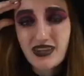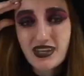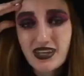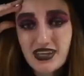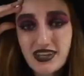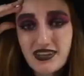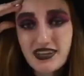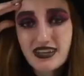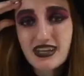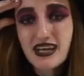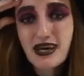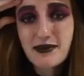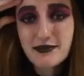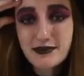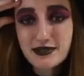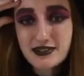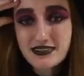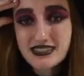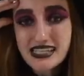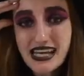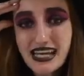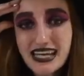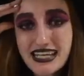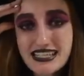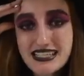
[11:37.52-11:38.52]
The other couple
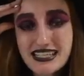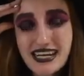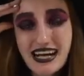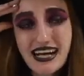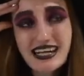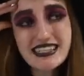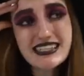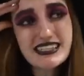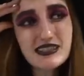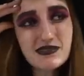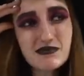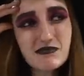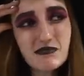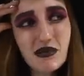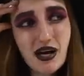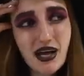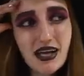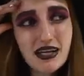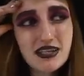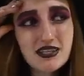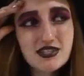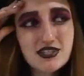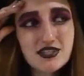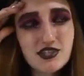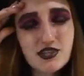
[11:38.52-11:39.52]
of days, I didn't
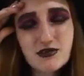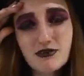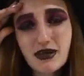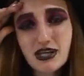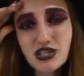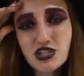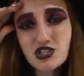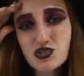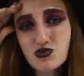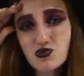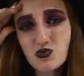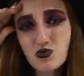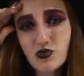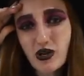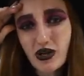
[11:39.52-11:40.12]
mind so much